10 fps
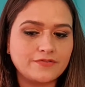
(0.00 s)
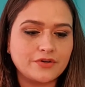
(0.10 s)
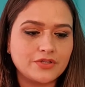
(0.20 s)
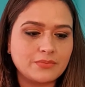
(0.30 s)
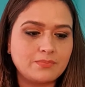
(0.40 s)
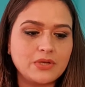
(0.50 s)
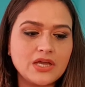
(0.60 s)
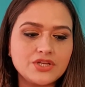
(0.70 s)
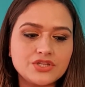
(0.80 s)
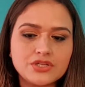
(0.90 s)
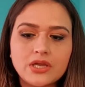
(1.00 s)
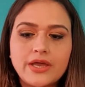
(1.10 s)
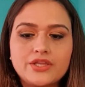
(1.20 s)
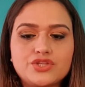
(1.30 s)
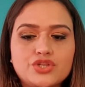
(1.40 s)
For the blush,
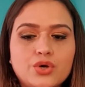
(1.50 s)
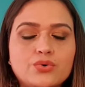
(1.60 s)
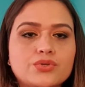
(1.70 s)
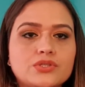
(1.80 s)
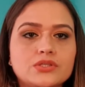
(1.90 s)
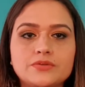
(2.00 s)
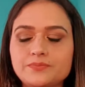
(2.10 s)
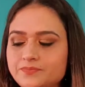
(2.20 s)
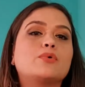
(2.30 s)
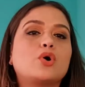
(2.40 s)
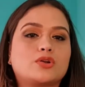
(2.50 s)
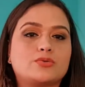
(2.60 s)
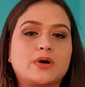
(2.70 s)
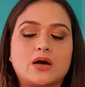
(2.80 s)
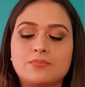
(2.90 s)
I chose
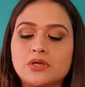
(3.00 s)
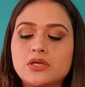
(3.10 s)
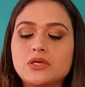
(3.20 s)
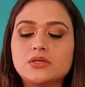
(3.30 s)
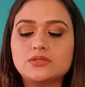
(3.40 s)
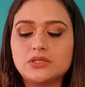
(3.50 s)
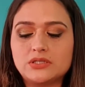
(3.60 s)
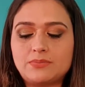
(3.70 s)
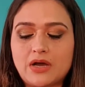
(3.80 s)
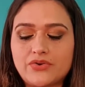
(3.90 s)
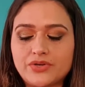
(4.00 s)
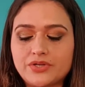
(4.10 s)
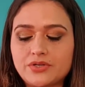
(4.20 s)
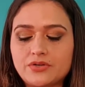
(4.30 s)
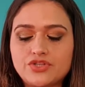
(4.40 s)
Autobalm Girl
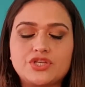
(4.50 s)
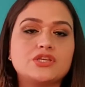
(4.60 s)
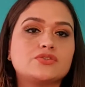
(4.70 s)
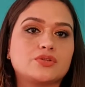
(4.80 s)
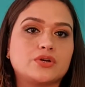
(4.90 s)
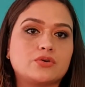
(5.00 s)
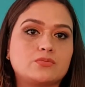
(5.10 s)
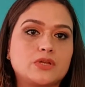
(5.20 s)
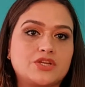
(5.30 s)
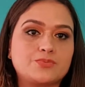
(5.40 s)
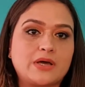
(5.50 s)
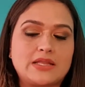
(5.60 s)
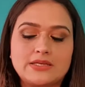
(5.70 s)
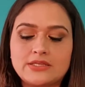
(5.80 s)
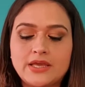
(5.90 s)
Powder Cheeks on the Go blush
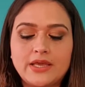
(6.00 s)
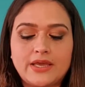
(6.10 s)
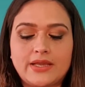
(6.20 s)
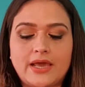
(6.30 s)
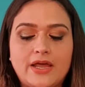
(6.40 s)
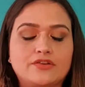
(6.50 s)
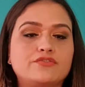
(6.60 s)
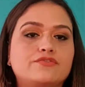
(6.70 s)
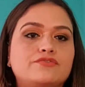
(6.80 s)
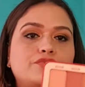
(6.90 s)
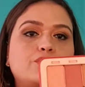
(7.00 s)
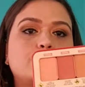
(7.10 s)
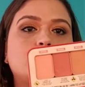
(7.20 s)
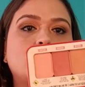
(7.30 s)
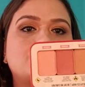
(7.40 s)
palette. It had
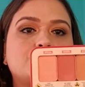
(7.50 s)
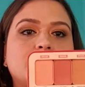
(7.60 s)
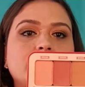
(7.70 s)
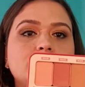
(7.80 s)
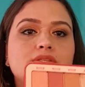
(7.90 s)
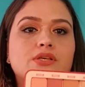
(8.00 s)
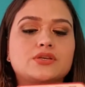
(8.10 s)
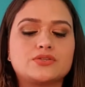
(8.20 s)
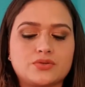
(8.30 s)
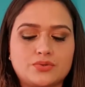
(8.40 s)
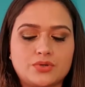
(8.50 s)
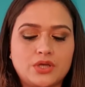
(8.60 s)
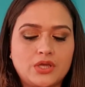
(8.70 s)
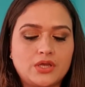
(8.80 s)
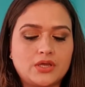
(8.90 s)
4 blush shades, so